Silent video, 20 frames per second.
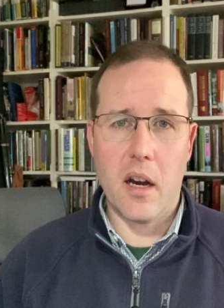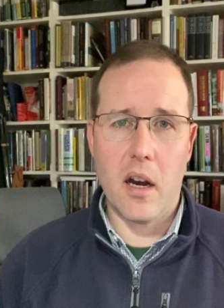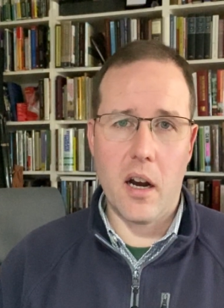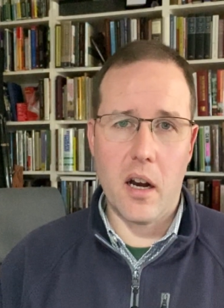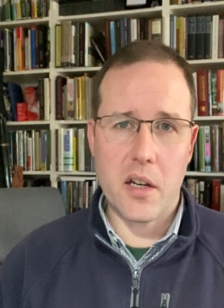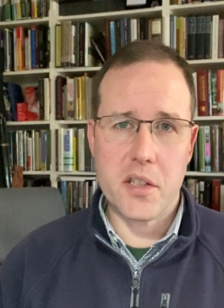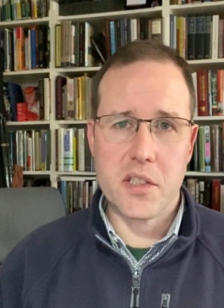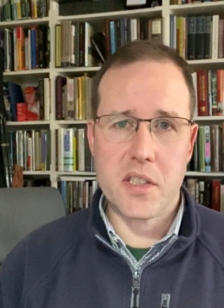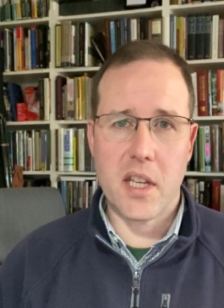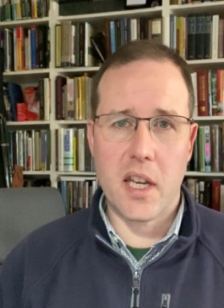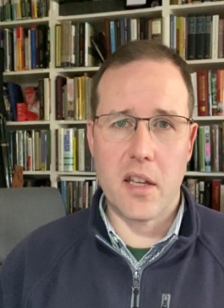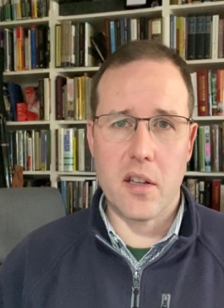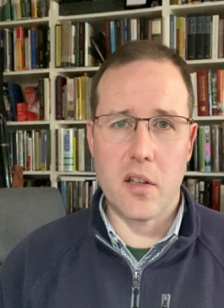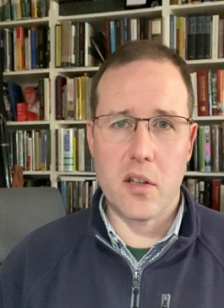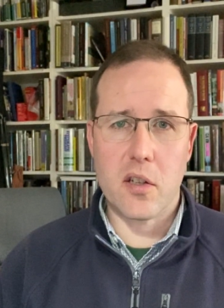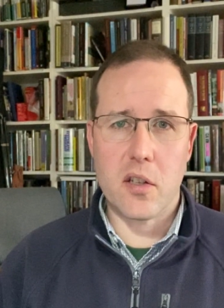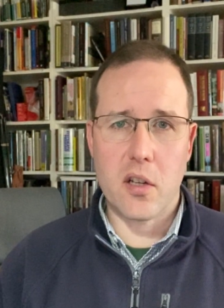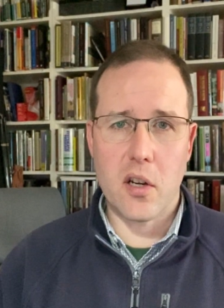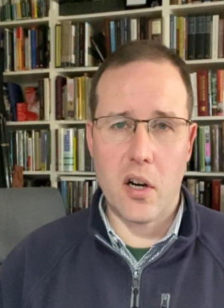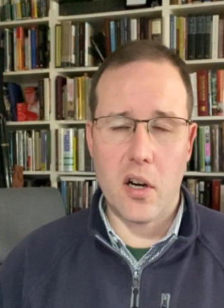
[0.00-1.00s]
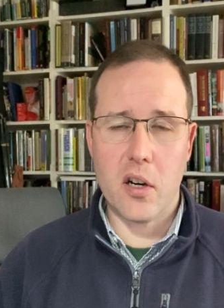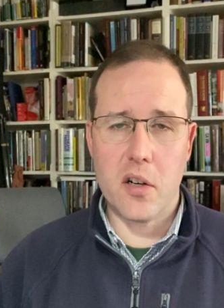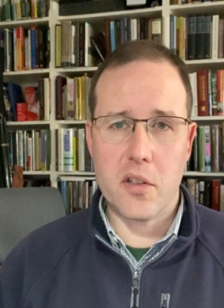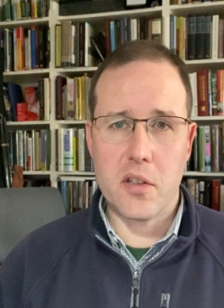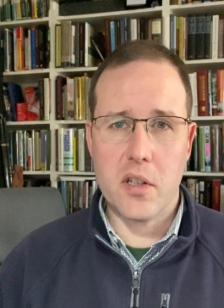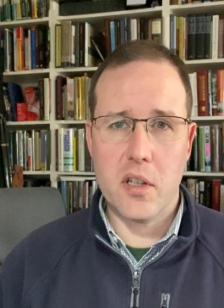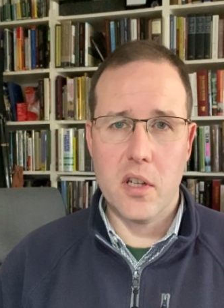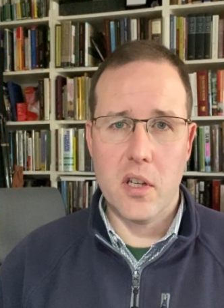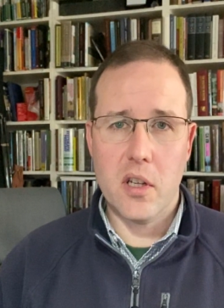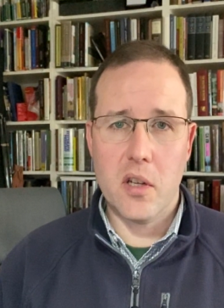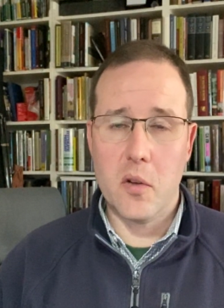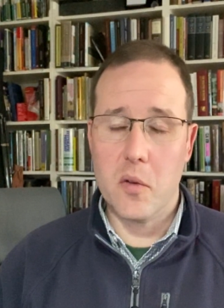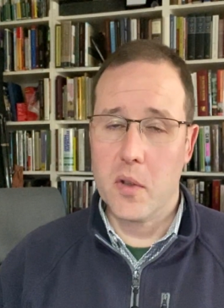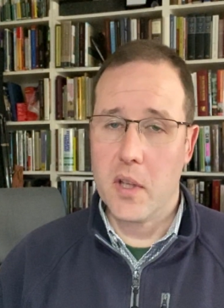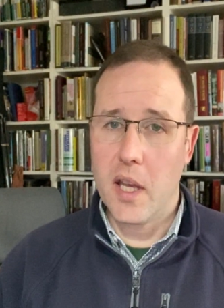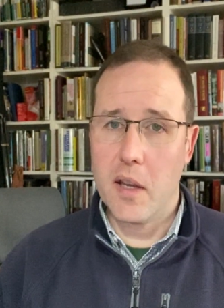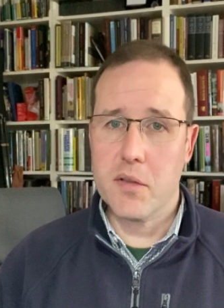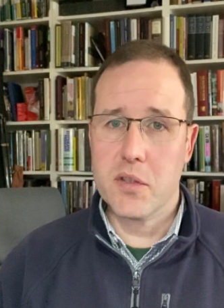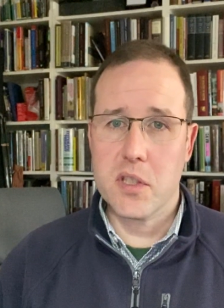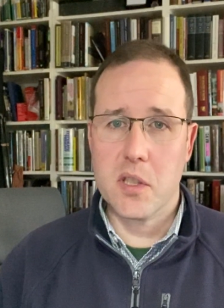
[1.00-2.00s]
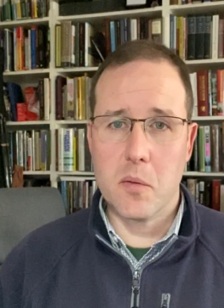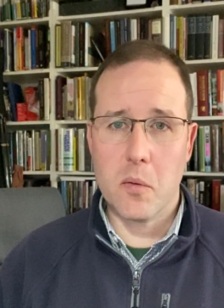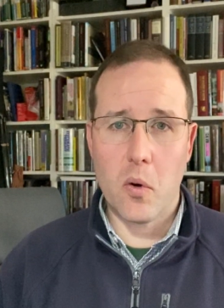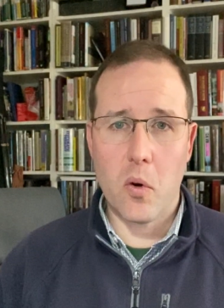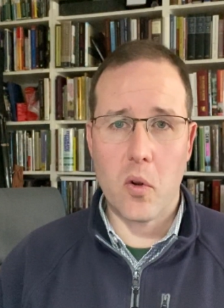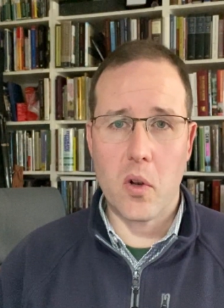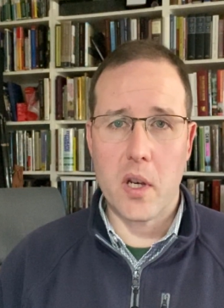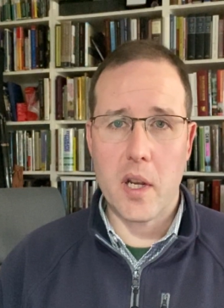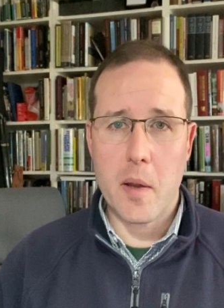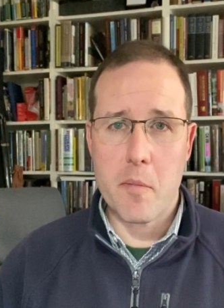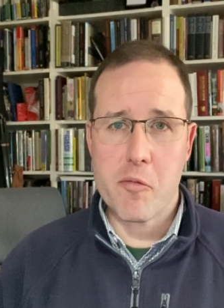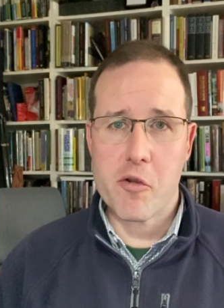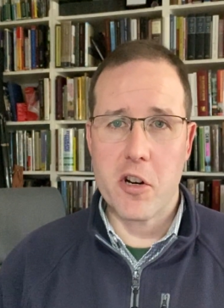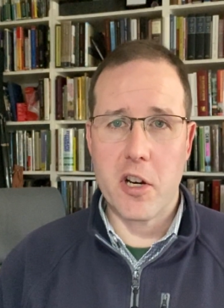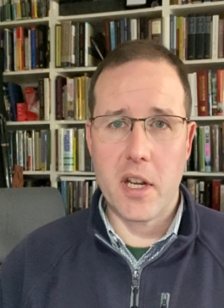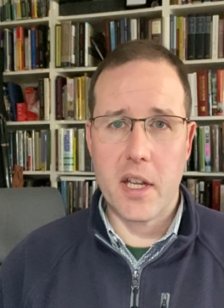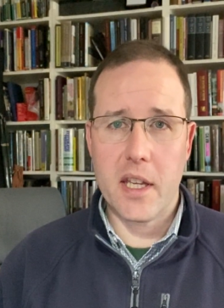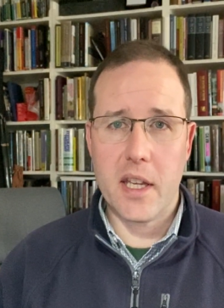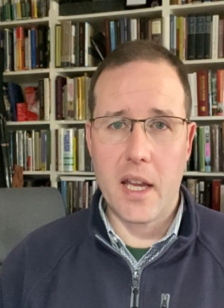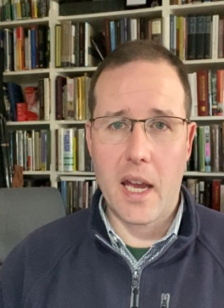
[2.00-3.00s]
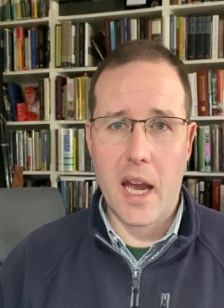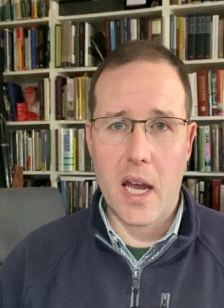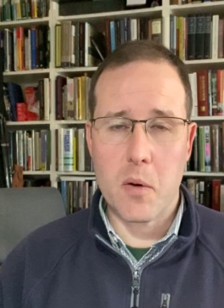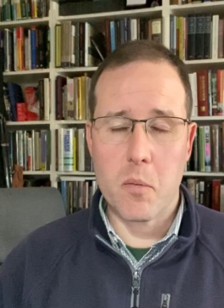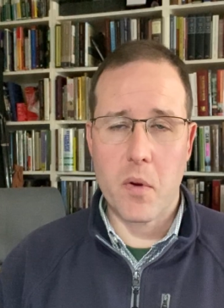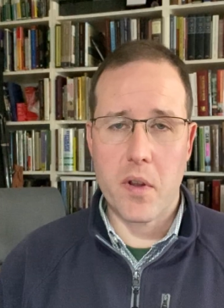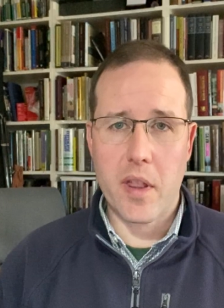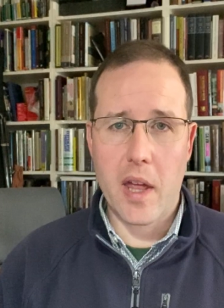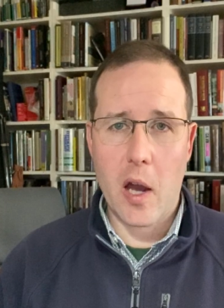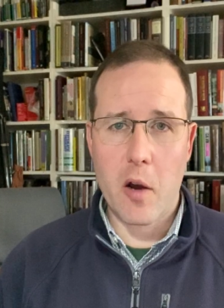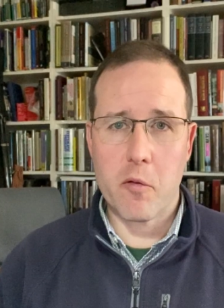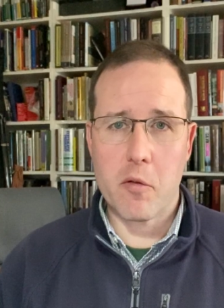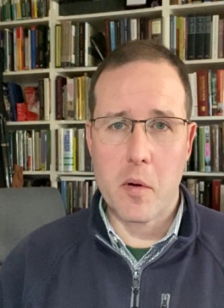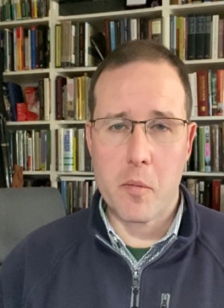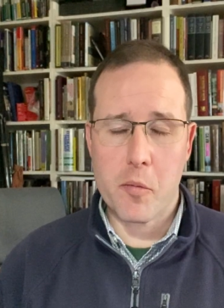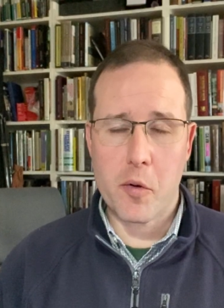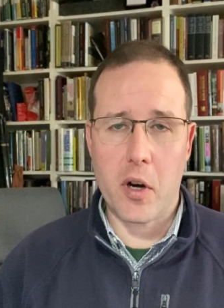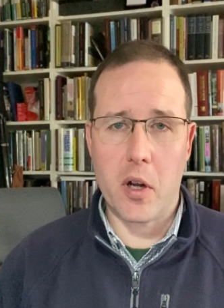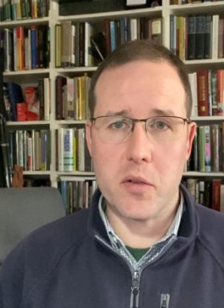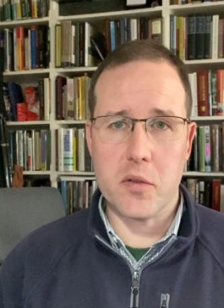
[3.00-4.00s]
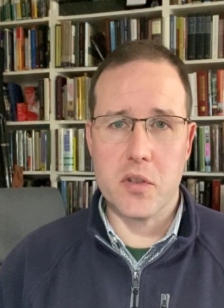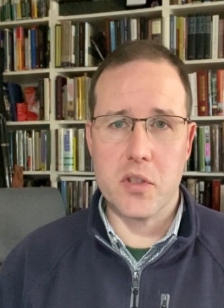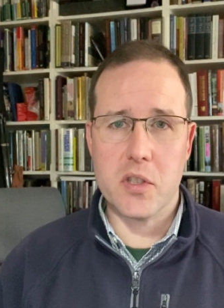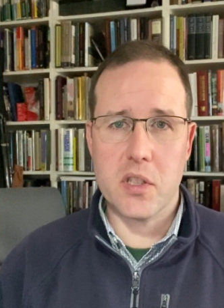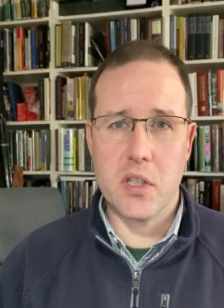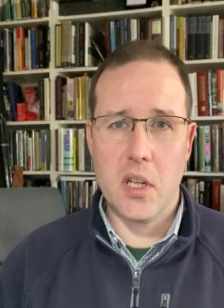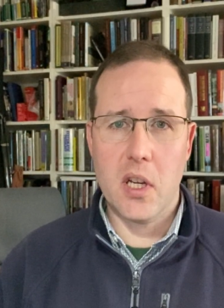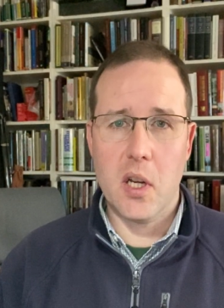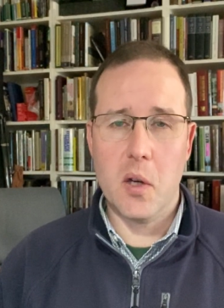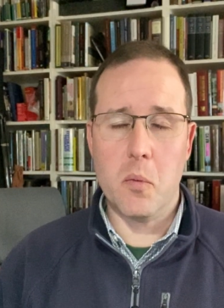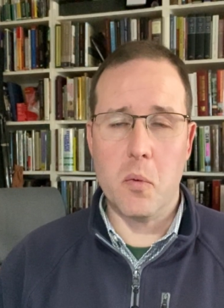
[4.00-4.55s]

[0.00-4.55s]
asking that God, who gives to all liberally and without reproach,